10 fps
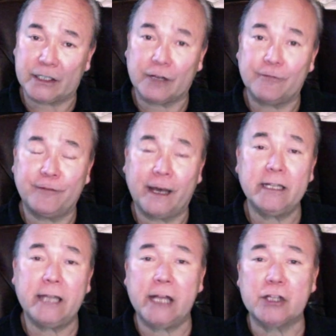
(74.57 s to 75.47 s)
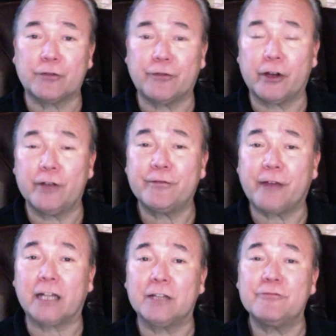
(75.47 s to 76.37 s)
Phytates are very
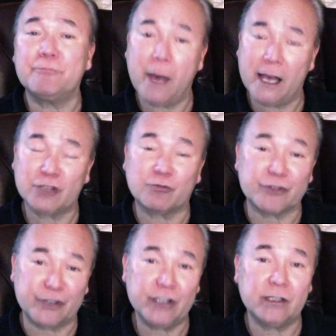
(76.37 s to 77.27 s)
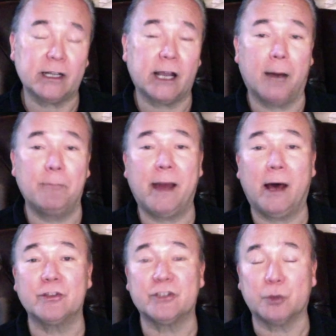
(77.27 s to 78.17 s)
effective pest-resistant compounds
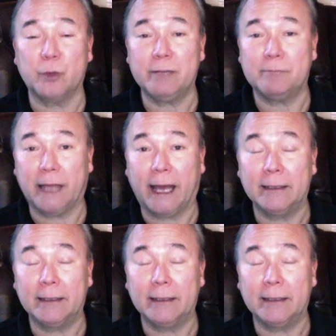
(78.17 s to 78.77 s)
in the wheat plant.